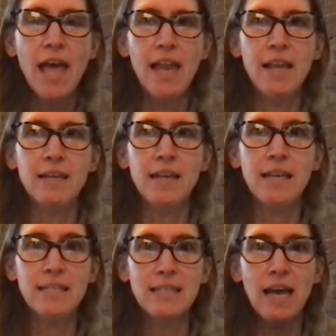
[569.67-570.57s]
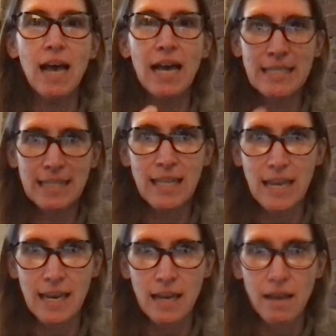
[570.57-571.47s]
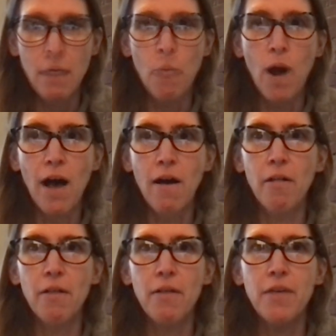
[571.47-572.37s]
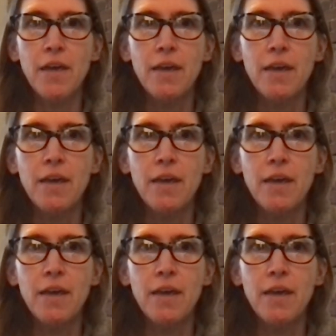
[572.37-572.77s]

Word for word: and it is isolating while I think